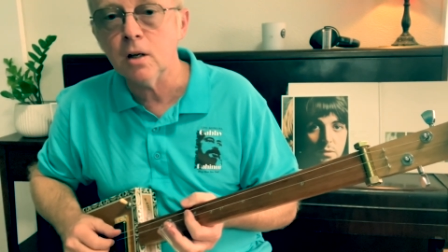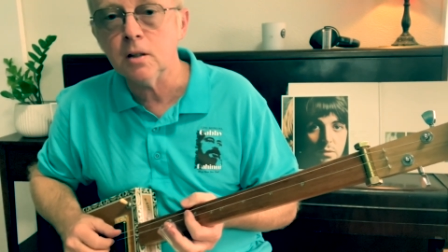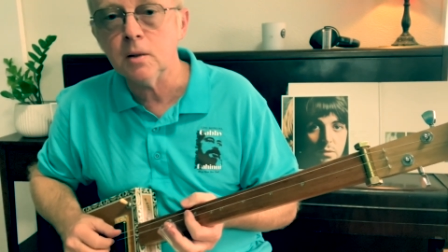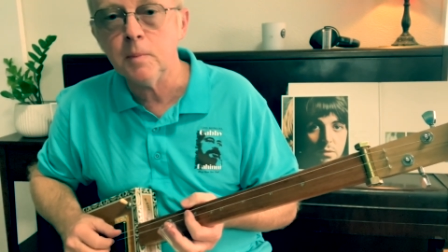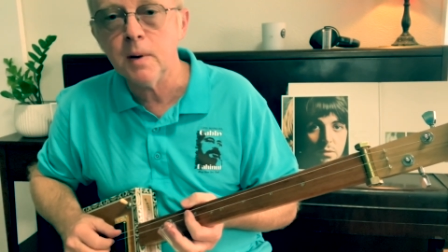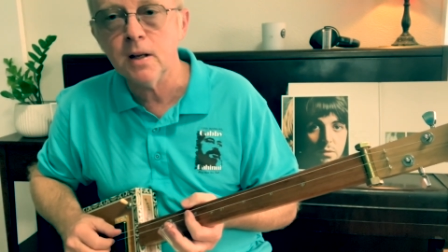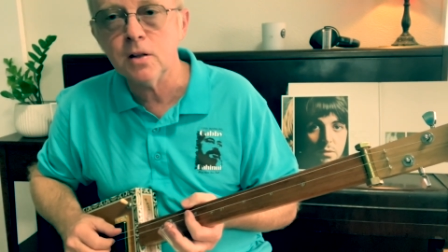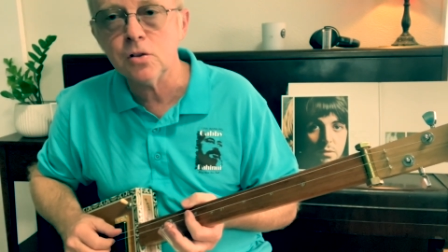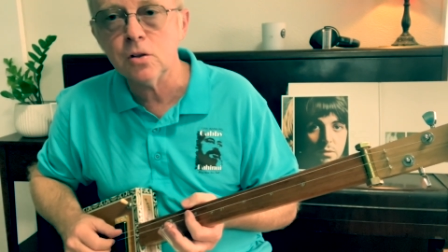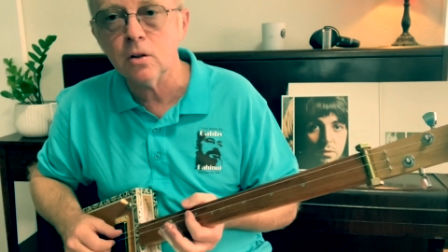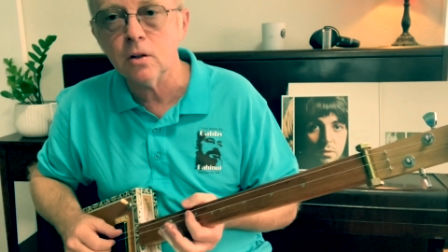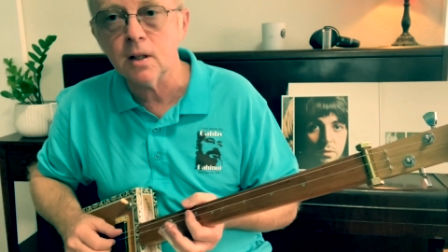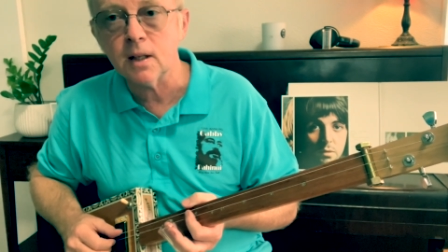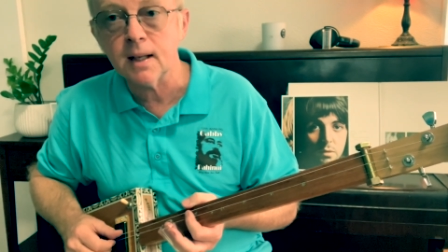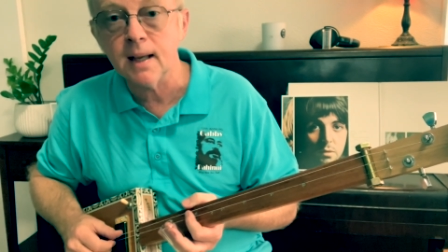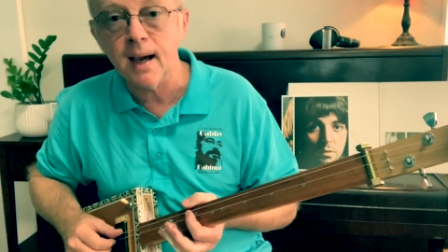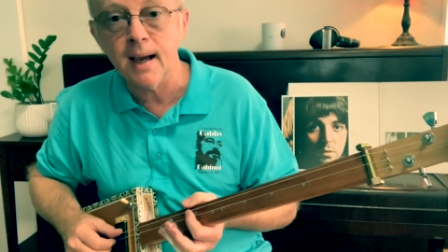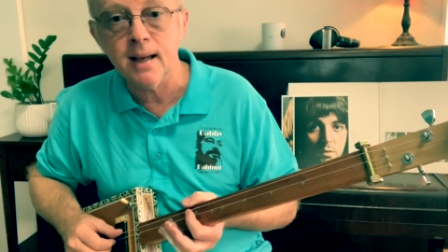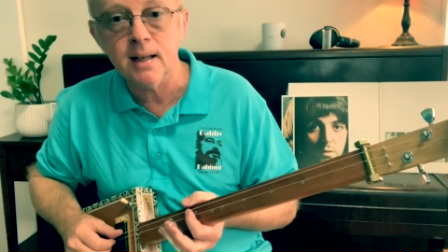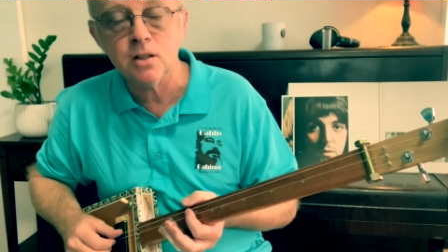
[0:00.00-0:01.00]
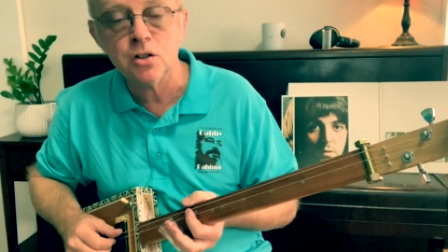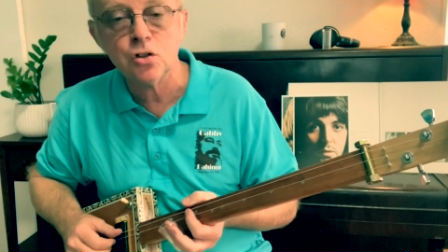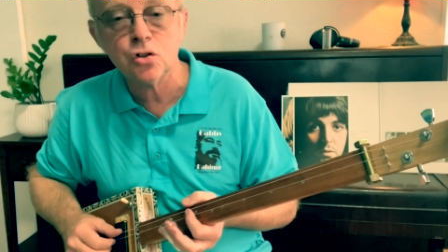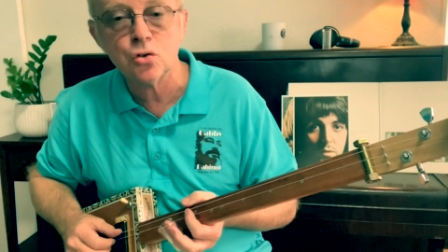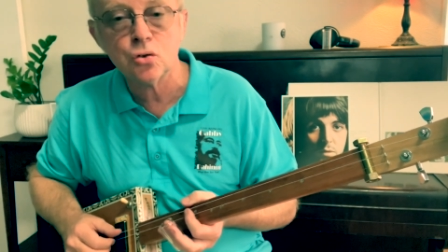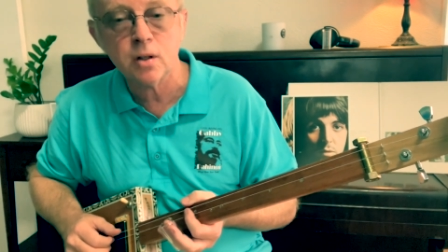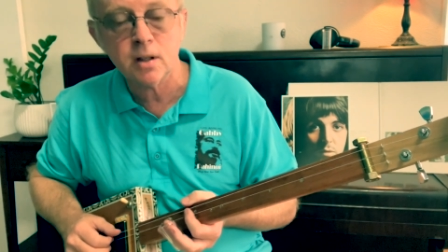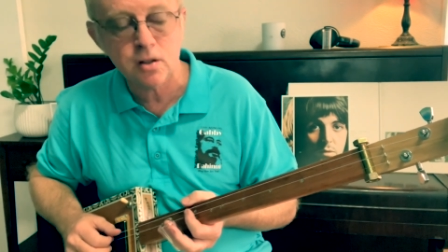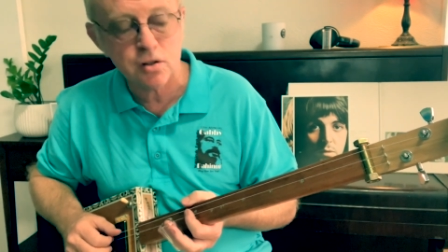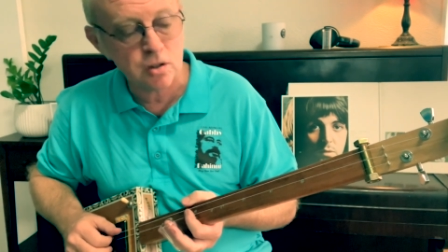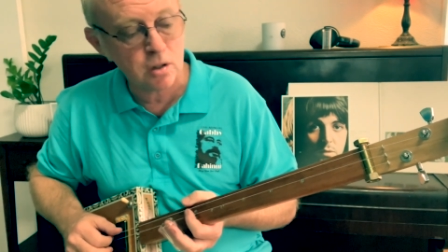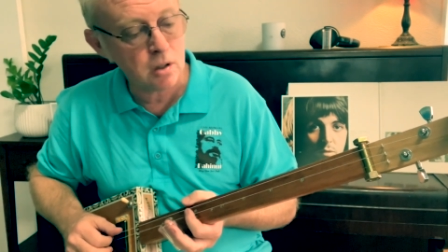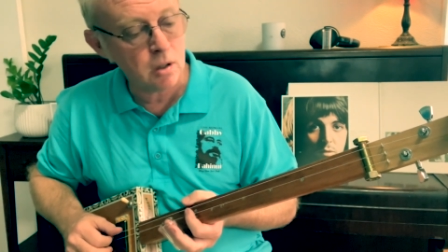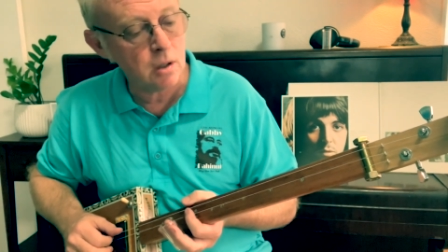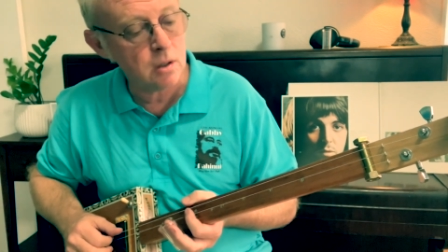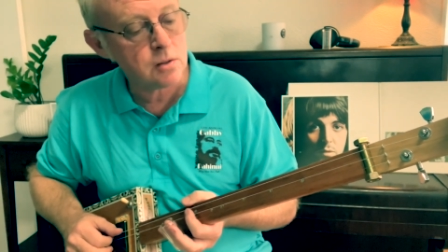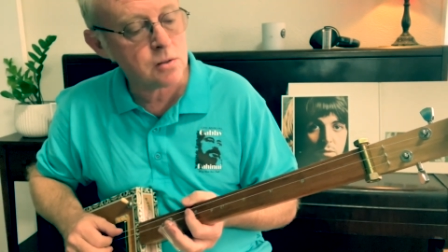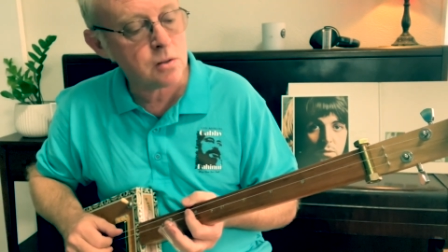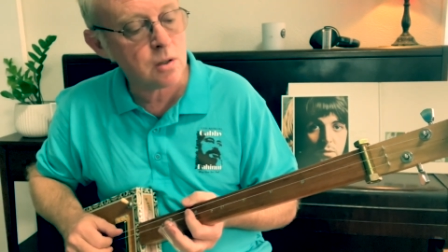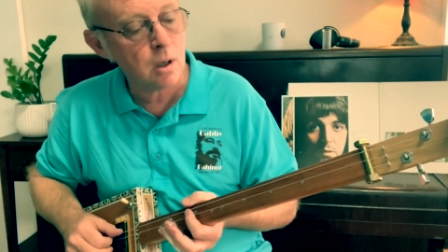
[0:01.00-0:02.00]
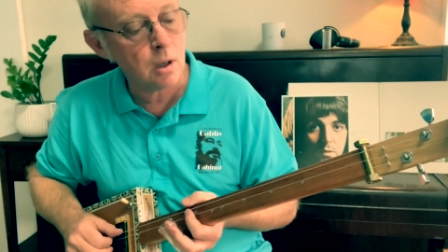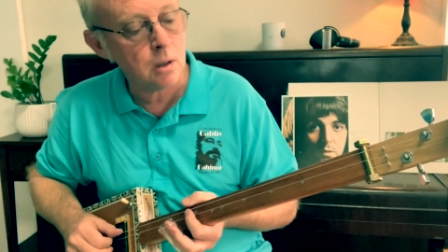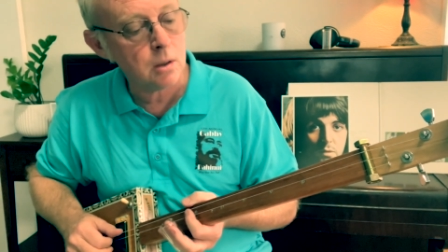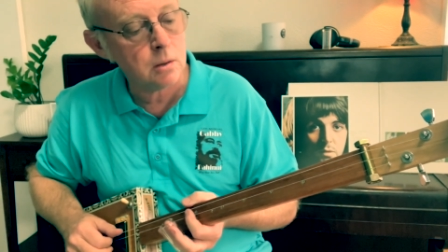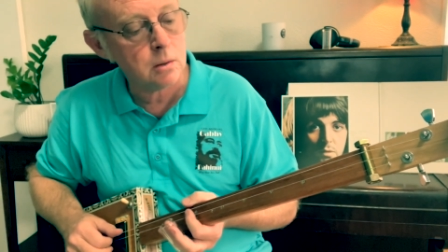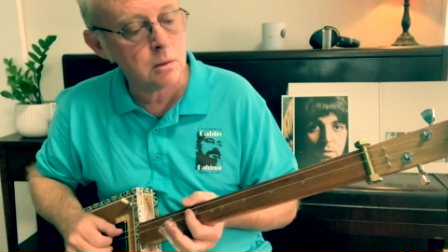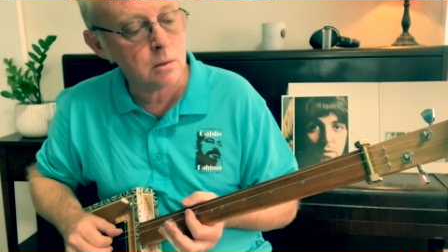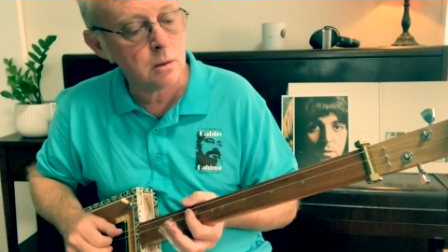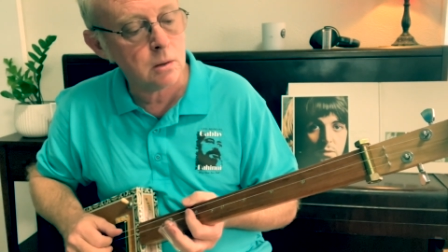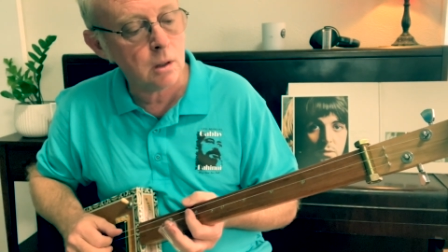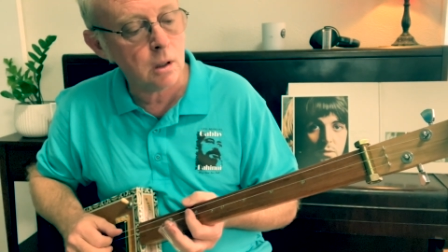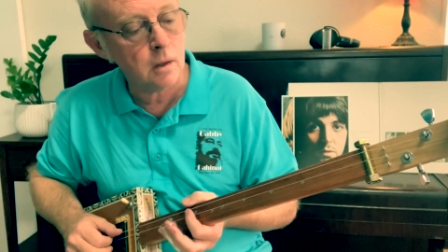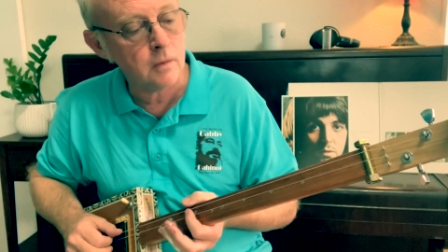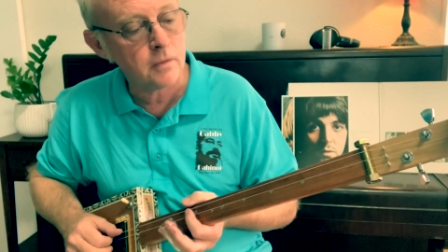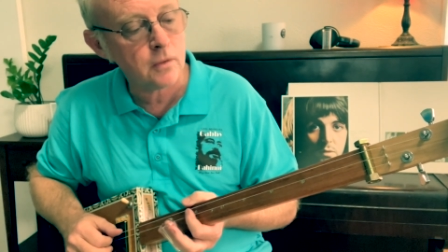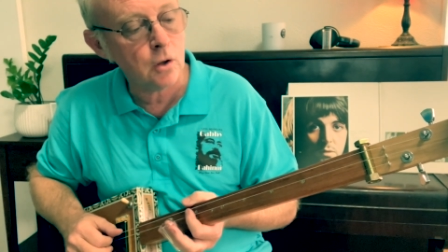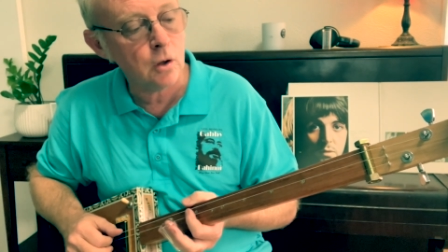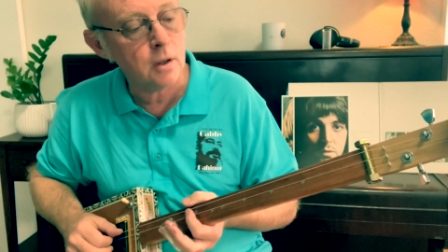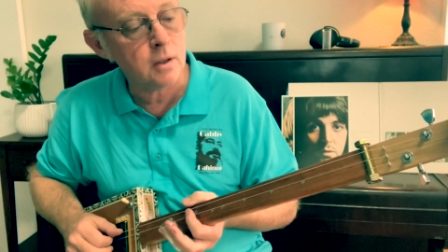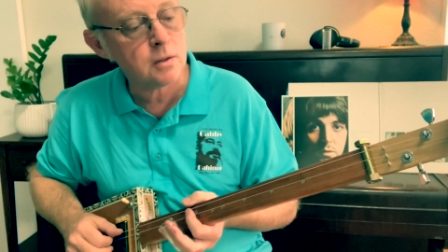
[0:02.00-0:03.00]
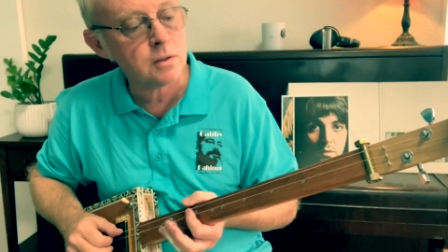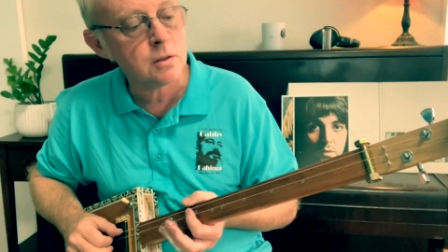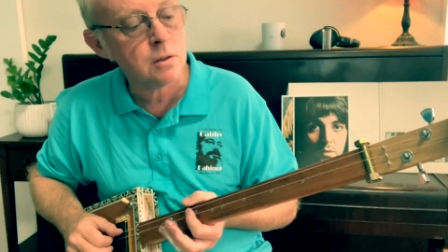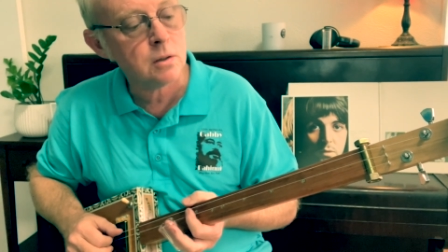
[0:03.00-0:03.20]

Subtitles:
depends on the gauge strings you got. So I've got